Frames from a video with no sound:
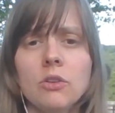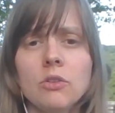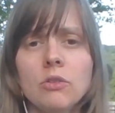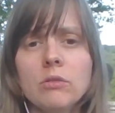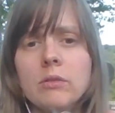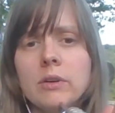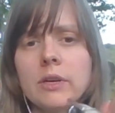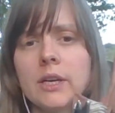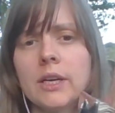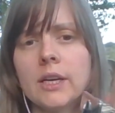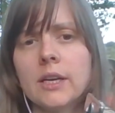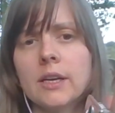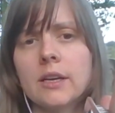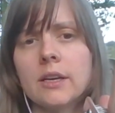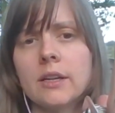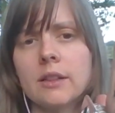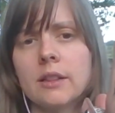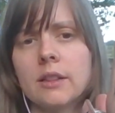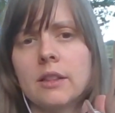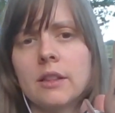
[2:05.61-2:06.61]
you
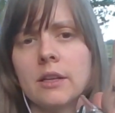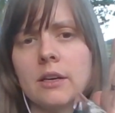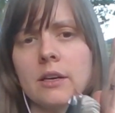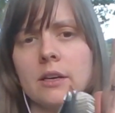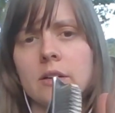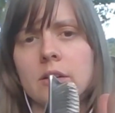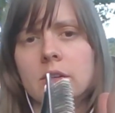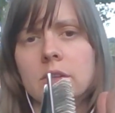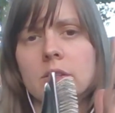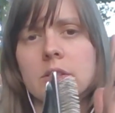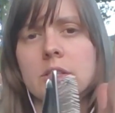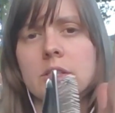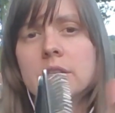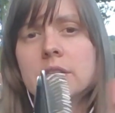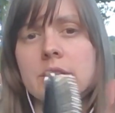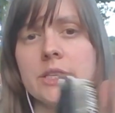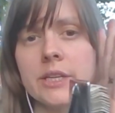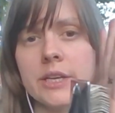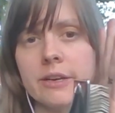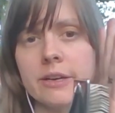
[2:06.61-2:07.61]
need the
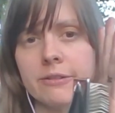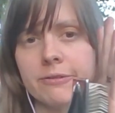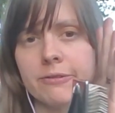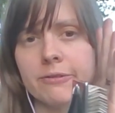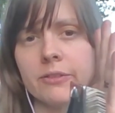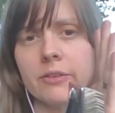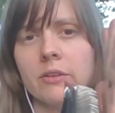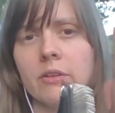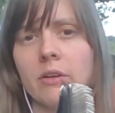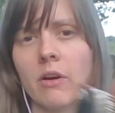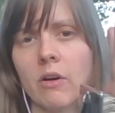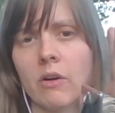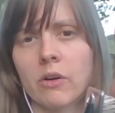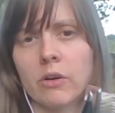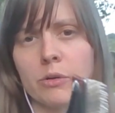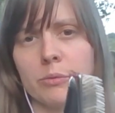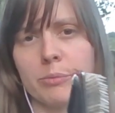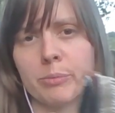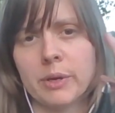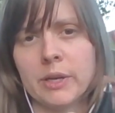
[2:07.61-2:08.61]
stiff,
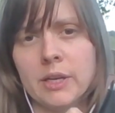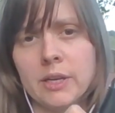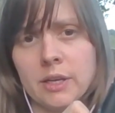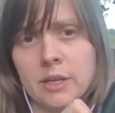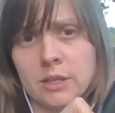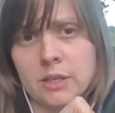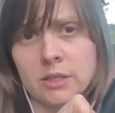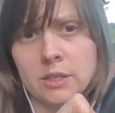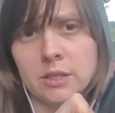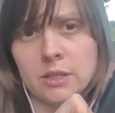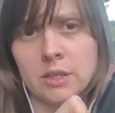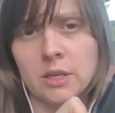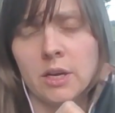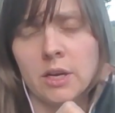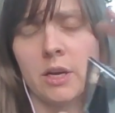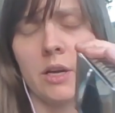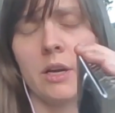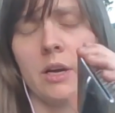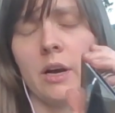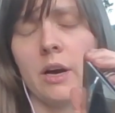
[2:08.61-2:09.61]
hard pins
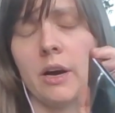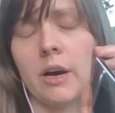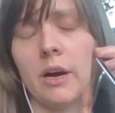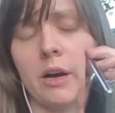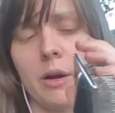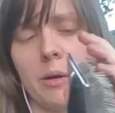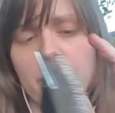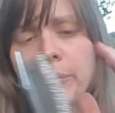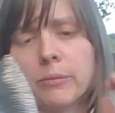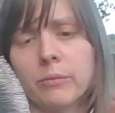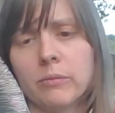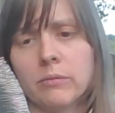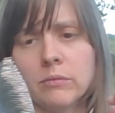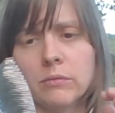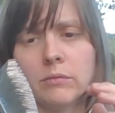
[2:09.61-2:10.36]
to